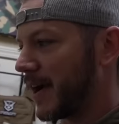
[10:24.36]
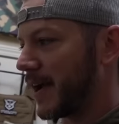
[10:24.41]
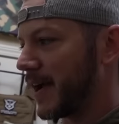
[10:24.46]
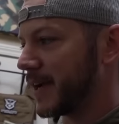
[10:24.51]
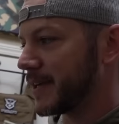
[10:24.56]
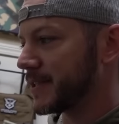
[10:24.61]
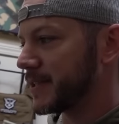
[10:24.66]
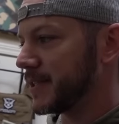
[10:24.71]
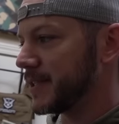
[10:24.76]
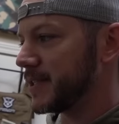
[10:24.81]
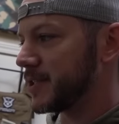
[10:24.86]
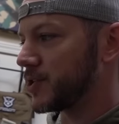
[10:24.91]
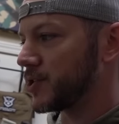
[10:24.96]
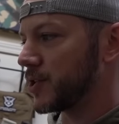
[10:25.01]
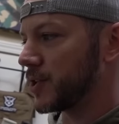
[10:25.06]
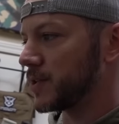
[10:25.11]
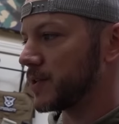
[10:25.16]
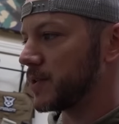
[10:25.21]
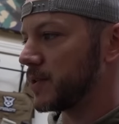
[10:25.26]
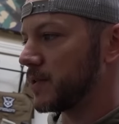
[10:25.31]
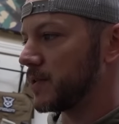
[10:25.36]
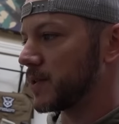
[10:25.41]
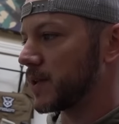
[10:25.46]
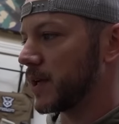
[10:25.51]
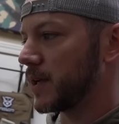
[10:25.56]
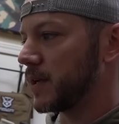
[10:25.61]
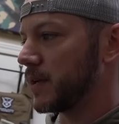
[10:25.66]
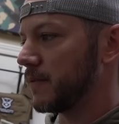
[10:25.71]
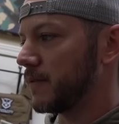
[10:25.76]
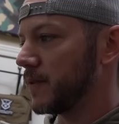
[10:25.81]
I actually just used
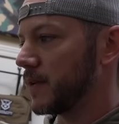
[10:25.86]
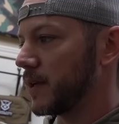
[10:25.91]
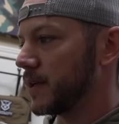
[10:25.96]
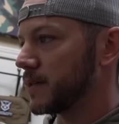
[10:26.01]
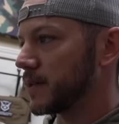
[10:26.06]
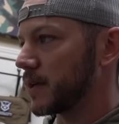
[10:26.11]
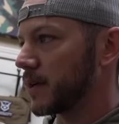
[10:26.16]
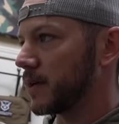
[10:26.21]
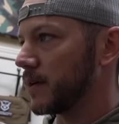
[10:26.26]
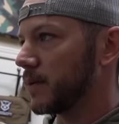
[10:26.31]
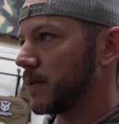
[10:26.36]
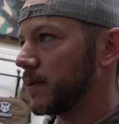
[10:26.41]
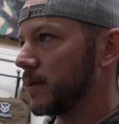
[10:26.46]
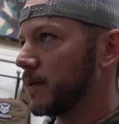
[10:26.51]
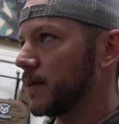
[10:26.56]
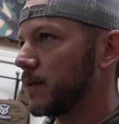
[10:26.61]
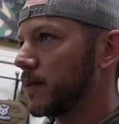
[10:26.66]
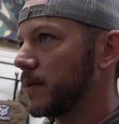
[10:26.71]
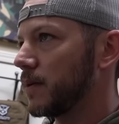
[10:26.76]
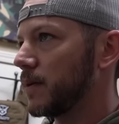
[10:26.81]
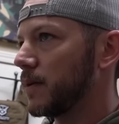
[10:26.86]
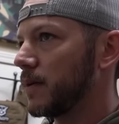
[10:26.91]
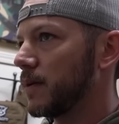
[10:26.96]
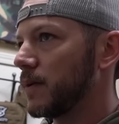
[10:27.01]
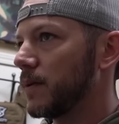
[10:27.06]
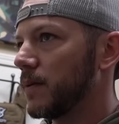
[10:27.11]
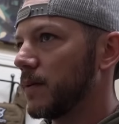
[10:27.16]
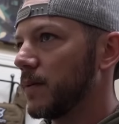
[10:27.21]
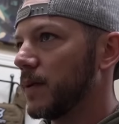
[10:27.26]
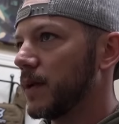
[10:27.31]
Honey a few days ago.
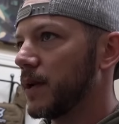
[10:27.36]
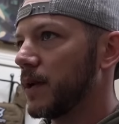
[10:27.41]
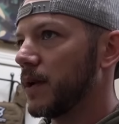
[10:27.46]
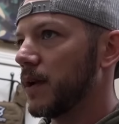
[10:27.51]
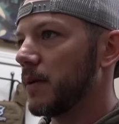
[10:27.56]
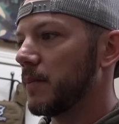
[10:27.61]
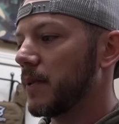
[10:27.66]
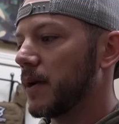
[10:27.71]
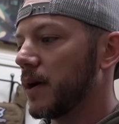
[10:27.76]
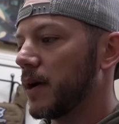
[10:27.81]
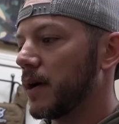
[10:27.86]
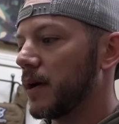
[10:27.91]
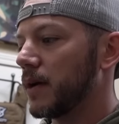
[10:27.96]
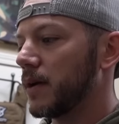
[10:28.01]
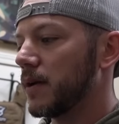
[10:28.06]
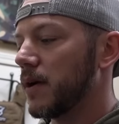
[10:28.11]
What did I buy?